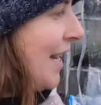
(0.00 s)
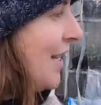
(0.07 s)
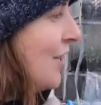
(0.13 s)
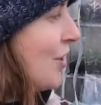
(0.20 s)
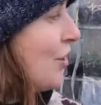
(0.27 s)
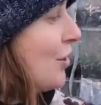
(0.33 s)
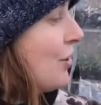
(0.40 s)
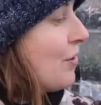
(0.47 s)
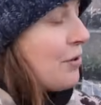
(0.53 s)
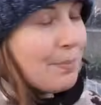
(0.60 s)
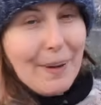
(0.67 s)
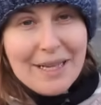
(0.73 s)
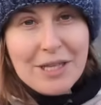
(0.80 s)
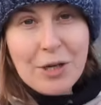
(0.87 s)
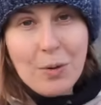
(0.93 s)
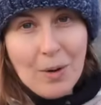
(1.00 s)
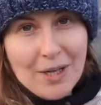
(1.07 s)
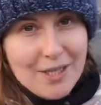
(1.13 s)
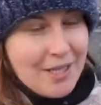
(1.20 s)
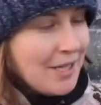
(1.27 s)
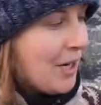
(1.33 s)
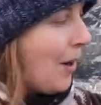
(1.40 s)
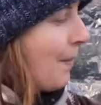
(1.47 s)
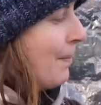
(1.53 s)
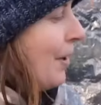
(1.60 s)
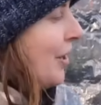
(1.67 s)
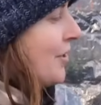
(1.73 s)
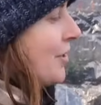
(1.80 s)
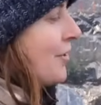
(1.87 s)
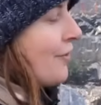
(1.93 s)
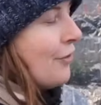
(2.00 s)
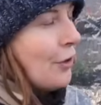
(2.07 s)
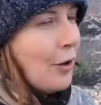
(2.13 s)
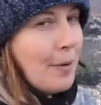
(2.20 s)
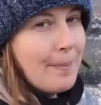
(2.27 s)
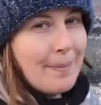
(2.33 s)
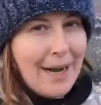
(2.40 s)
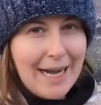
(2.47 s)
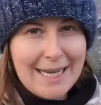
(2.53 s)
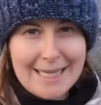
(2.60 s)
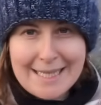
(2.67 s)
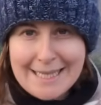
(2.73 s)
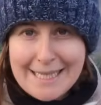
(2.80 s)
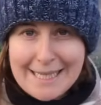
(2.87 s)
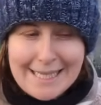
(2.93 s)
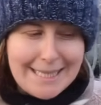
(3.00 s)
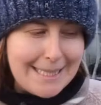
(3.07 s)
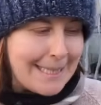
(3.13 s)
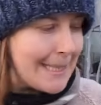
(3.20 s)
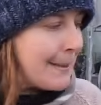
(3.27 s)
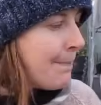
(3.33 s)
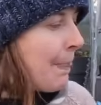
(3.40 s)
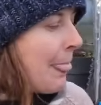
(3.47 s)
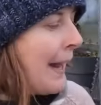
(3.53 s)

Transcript: is to use better quality compost for my seeds.